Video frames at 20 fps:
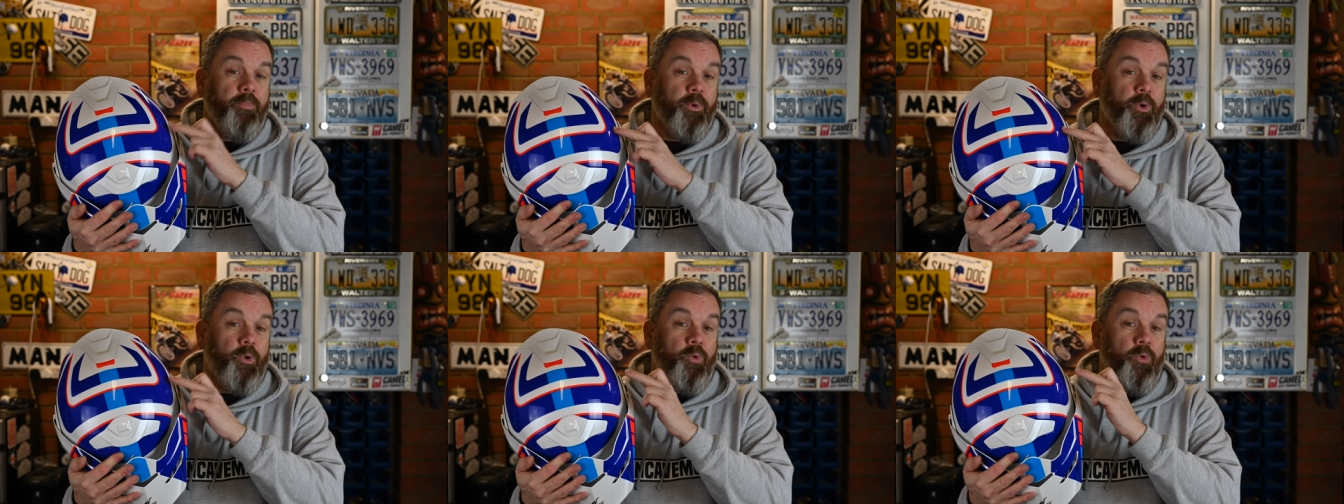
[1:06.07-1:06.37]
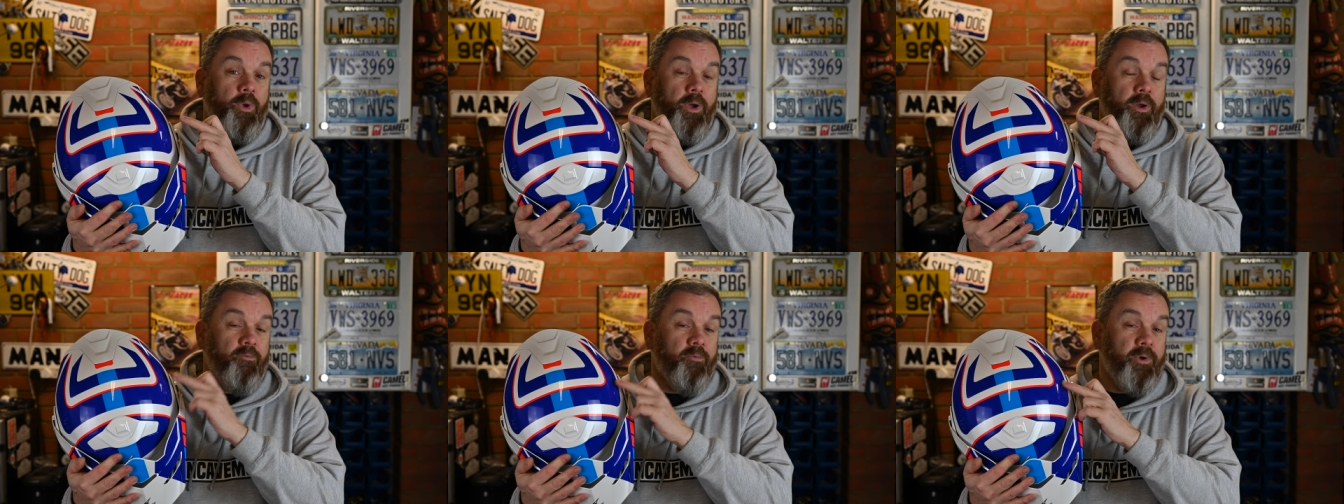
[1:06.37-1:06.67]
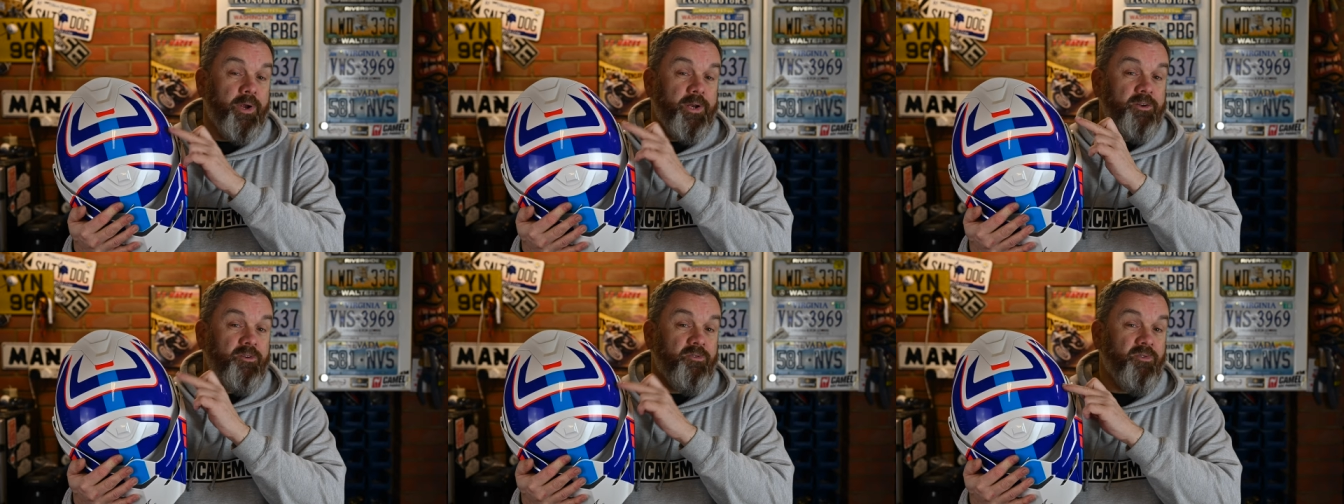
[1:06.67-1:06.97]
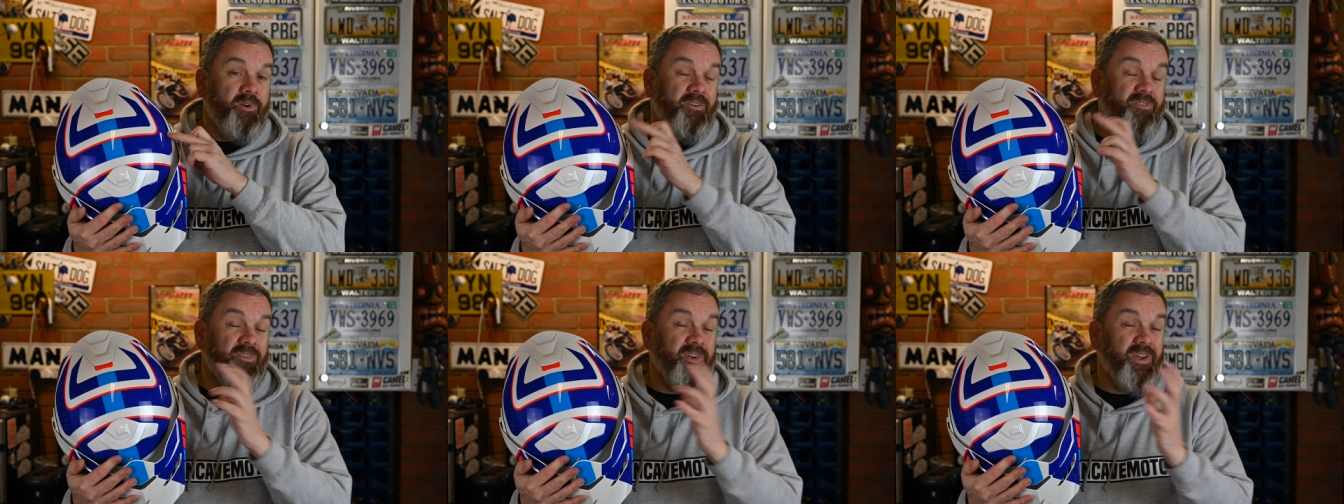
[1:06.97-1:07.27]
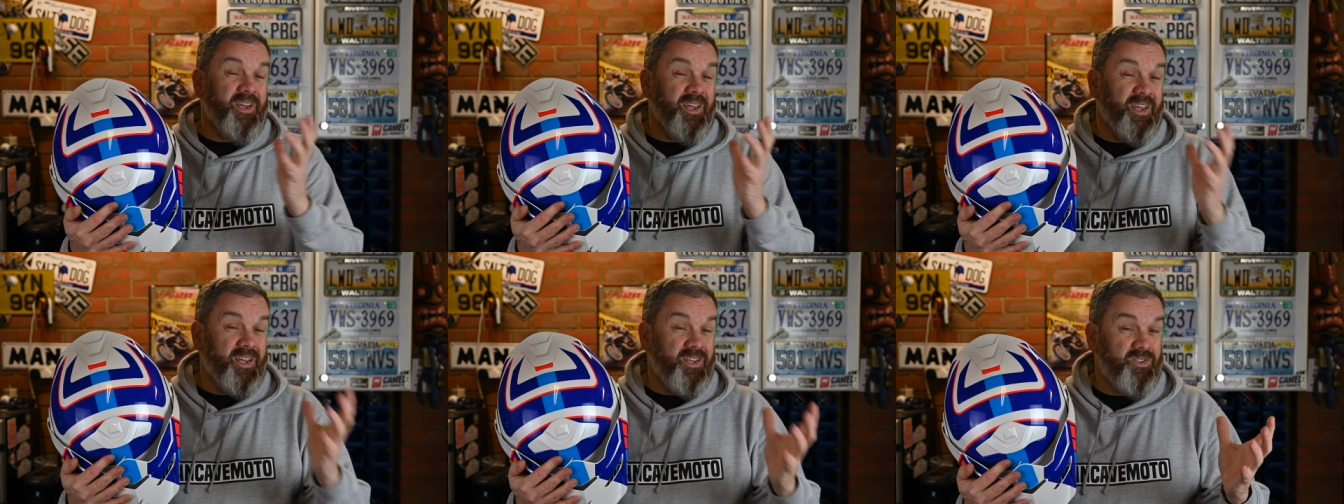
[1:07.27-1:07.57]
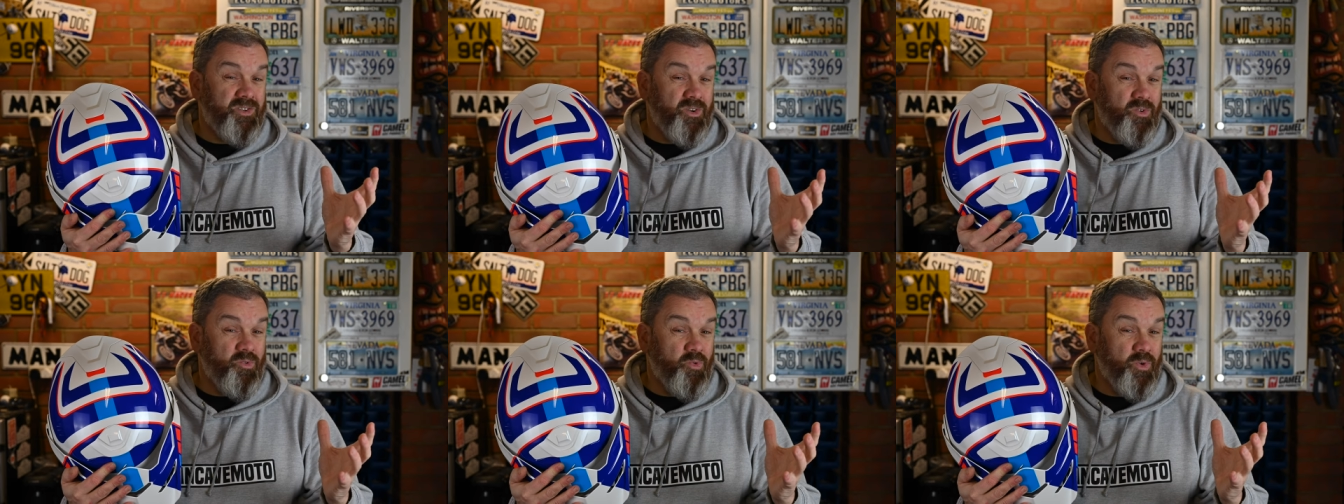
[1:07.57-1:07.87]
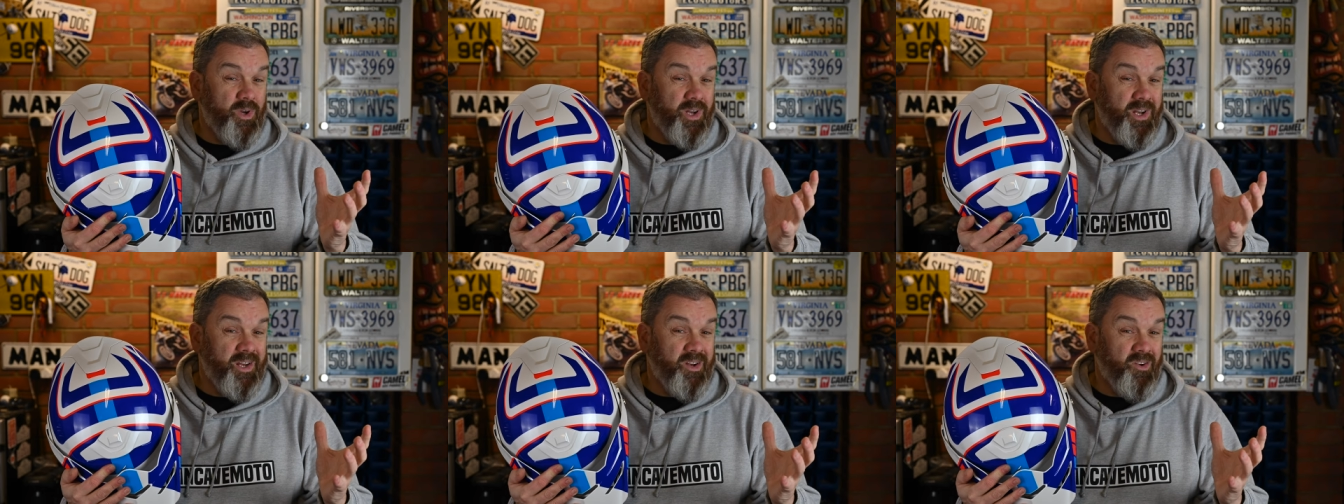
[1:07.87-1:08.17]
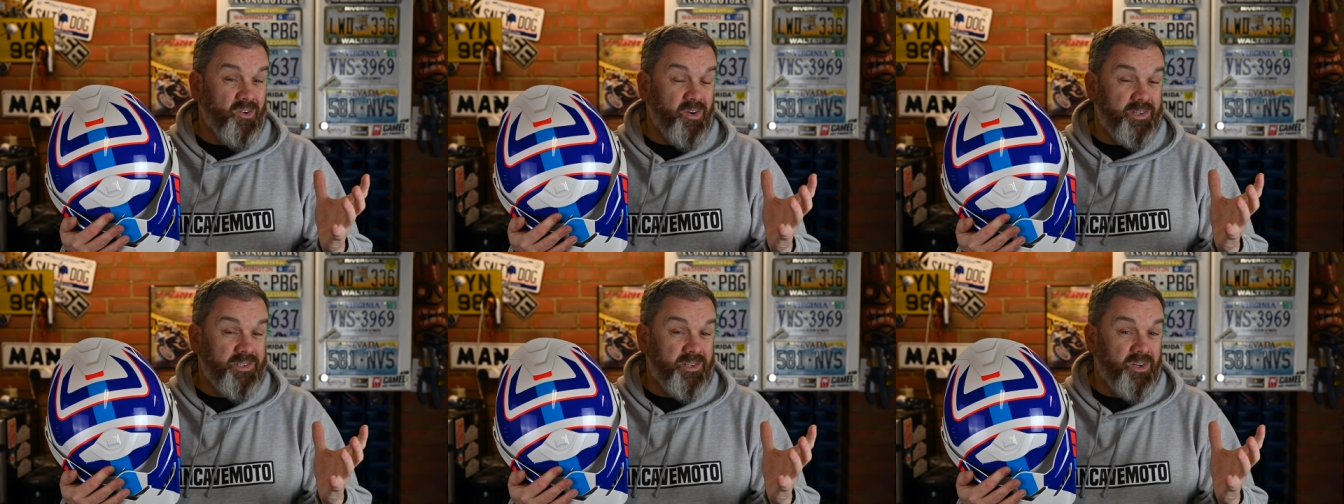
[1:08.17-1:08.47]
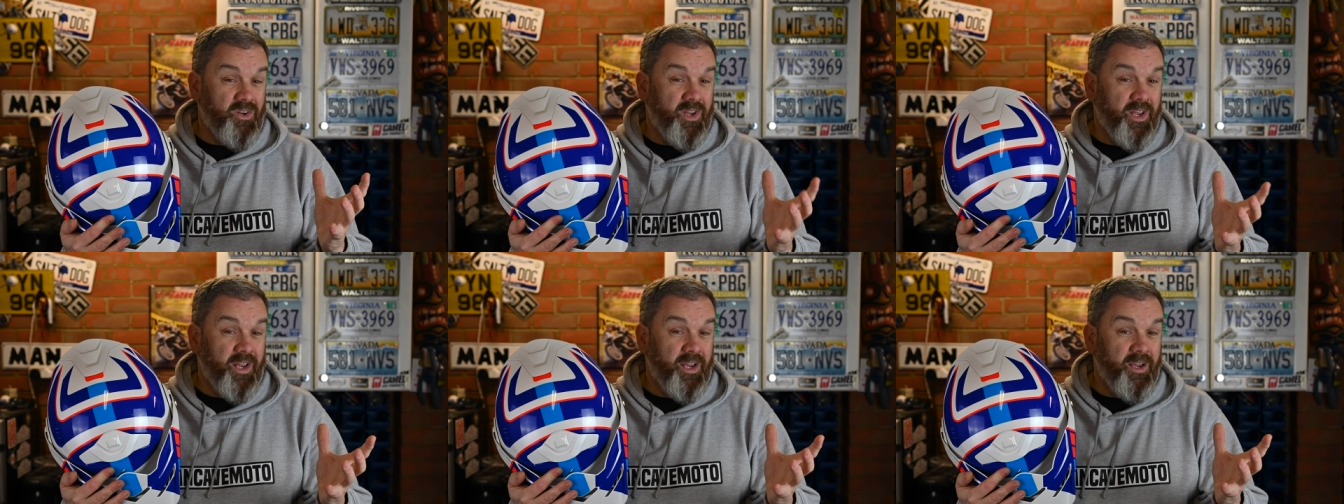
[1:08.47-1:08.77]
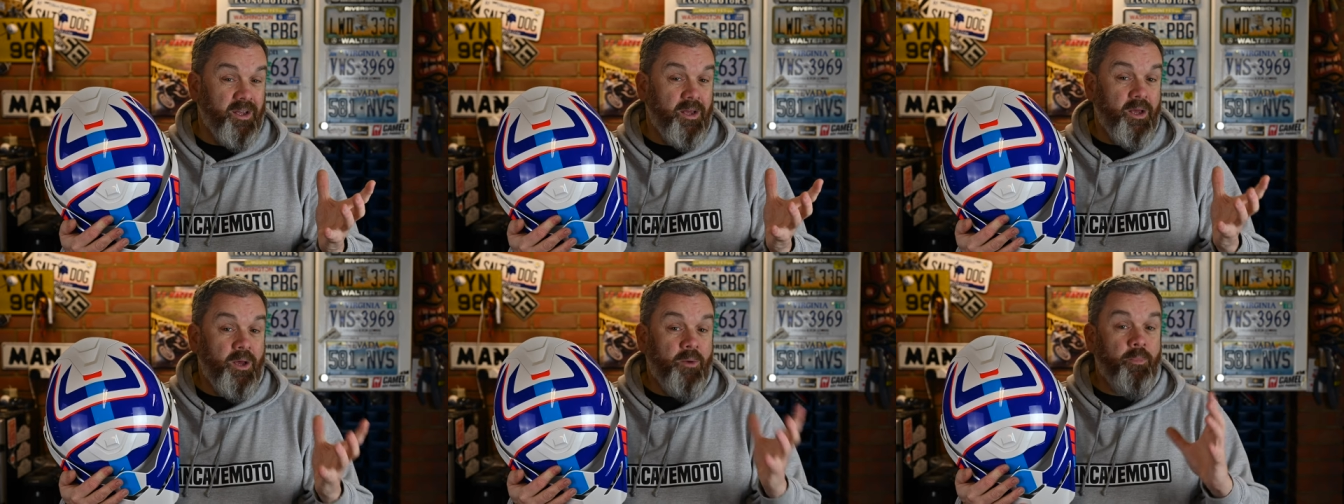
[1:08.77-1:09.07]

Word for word: blue and red graphic is really nice looking,